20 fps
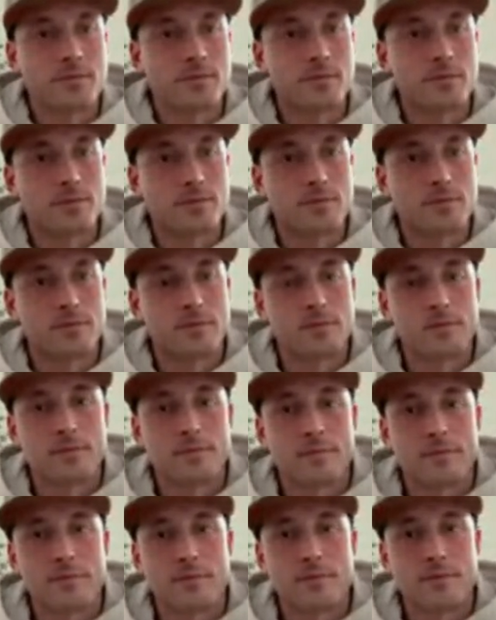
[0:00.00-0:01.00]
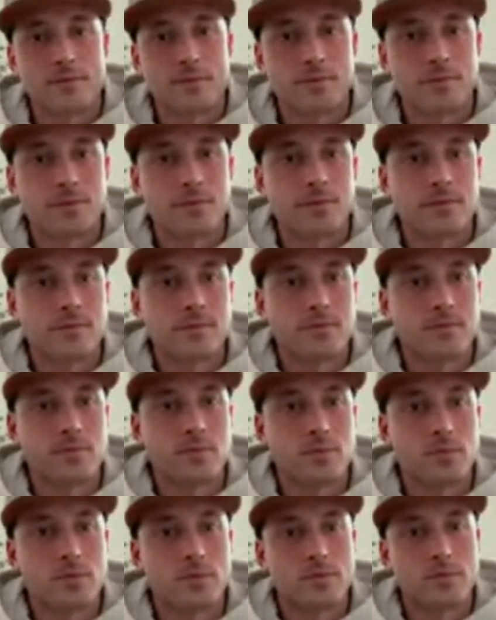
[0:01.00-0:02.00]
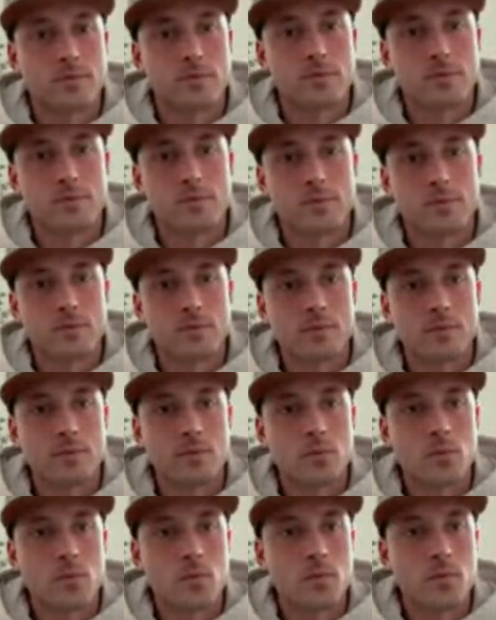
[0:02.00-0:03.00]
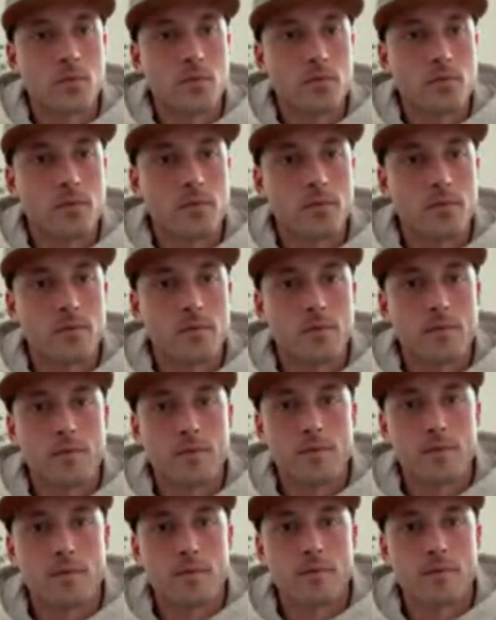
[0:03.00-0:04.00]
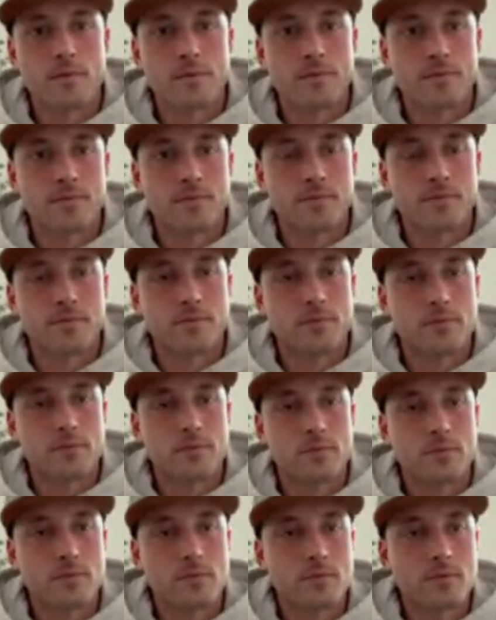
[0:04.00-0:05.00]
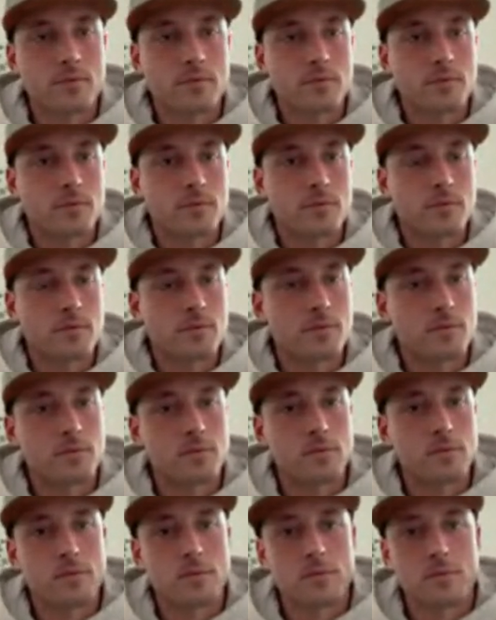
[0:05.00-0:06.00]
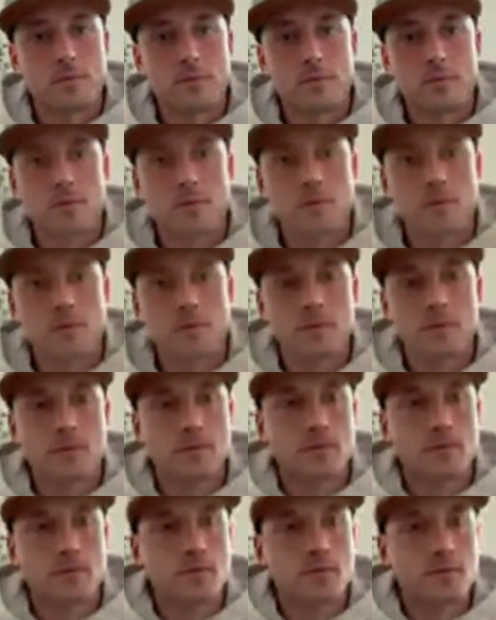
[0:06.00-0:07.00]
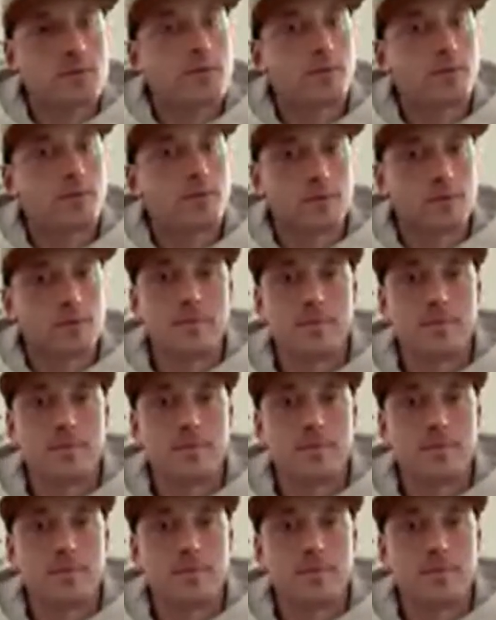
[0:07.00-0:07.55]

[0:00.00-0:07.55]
(silent)